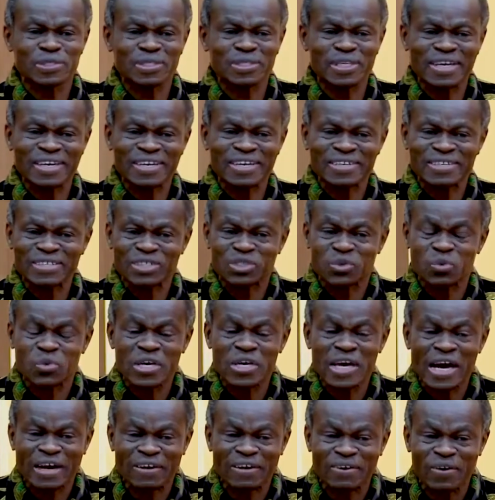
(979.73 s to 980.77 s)
things,
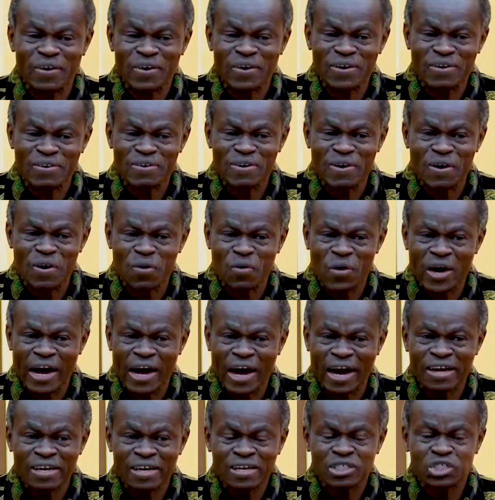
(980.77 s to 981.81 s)
we are going nowhere.